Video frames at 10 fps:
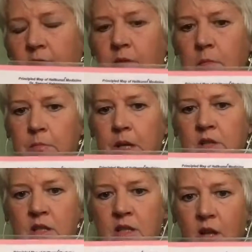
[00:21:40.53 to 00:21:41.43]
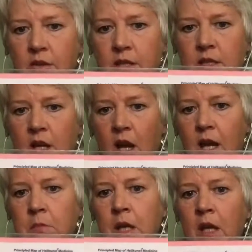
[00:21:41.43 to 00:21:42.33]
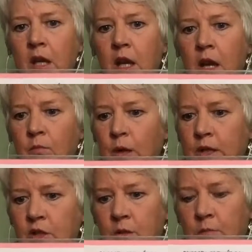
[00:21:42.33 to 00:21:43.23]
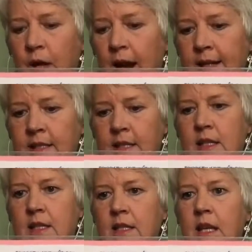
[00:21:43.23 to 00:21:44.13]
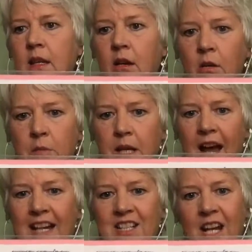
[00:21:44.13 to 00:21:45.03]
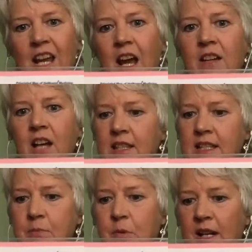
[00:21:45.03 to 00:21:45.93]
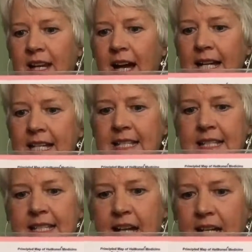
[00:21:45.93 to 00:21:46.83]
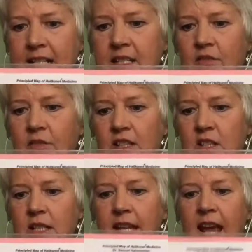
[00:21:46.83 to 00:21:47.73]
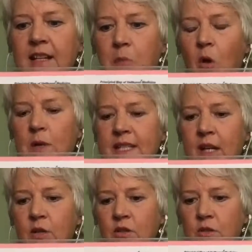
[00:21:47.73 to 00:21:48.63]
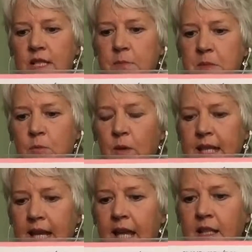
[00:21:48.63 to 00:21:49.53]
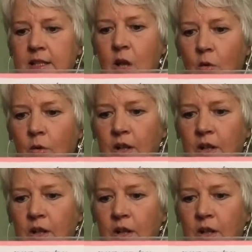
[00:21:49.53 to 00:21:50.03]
from your patients all the time when you're in practice, is that, oh my gosh, I got this bronchitis and sinus infection again. I'm always out at Christmas. What the hell is going